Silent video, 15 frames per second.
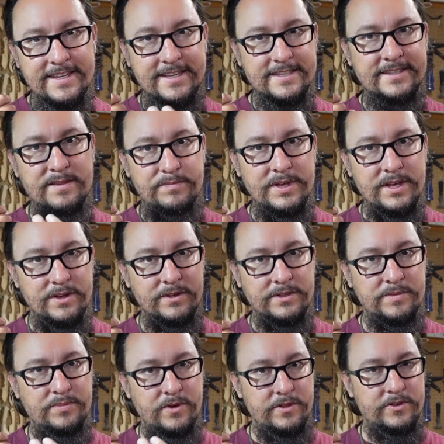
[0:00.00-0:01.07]
is the build
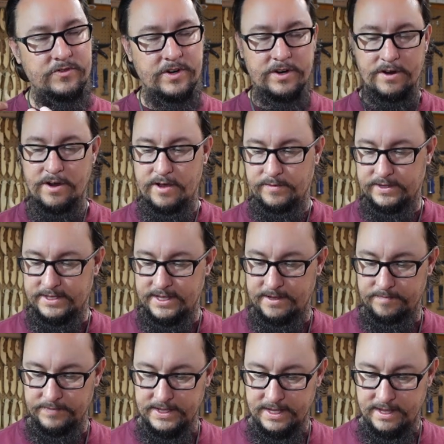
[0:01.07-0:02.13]
to pull the trigger on with
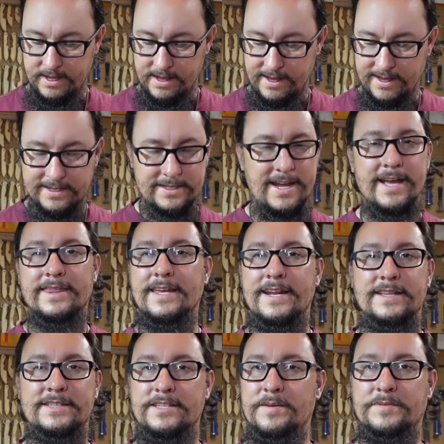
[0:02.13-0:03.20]
it. It's not that
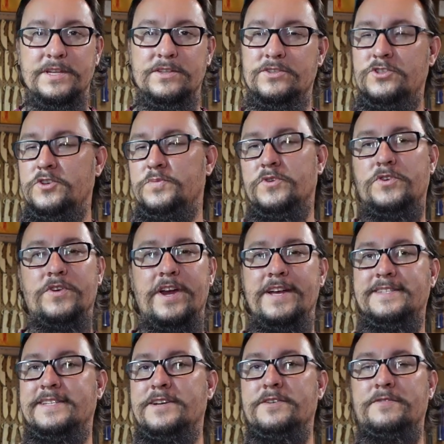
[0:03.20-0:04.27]
it's something super
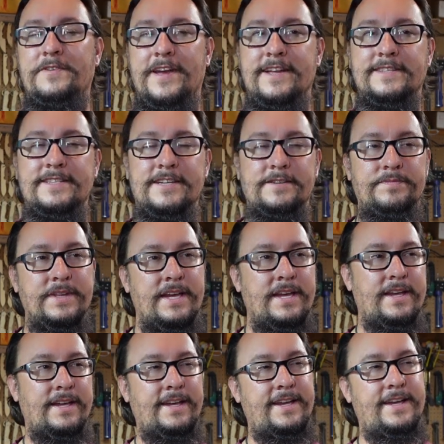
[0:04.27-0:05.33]
crazy or fancy.
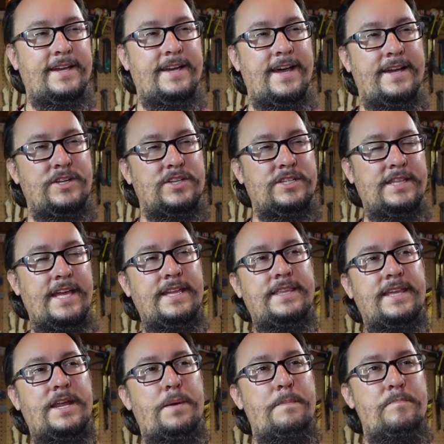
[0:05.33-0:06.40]
I just think
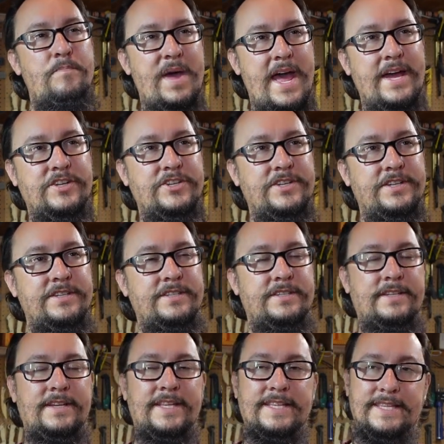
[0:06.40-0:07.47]
that it
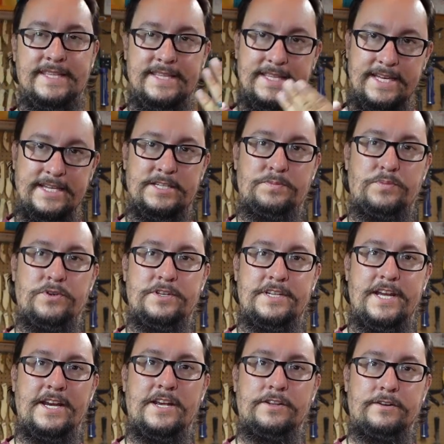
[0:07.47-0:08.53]
matches this
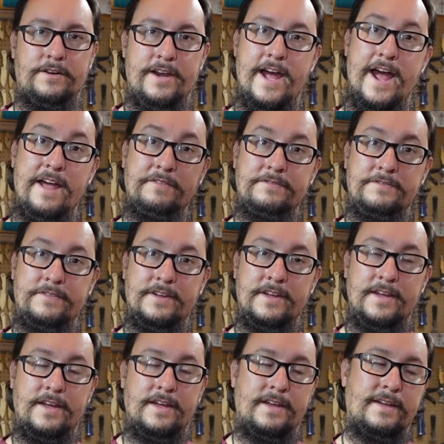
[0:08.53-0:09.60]
particular knife.
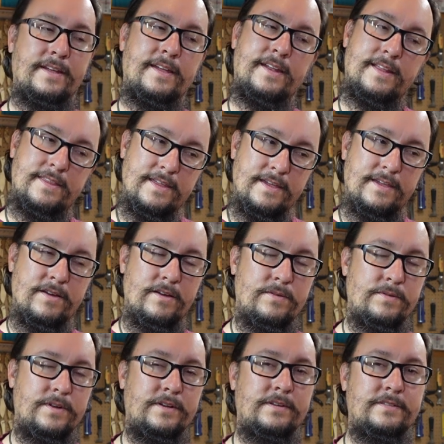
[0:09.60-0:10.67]
And I think
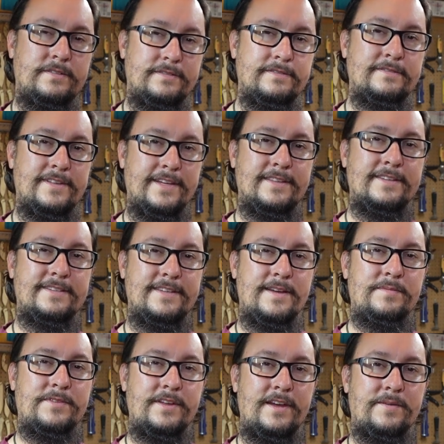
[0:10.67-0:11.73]
y'all will think the
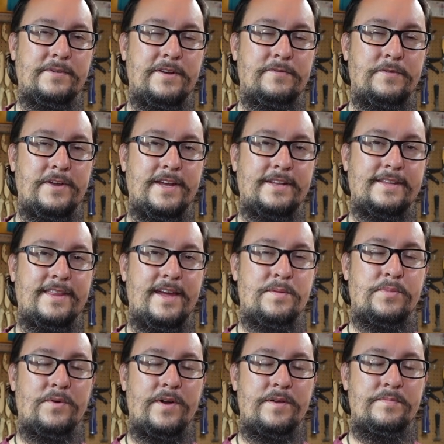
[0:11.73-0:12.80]
same thing whenever we get to
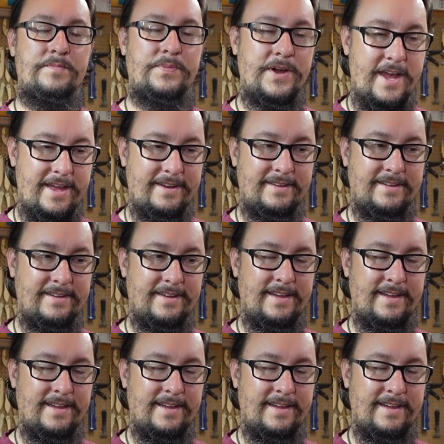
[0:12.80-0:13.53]
that point. But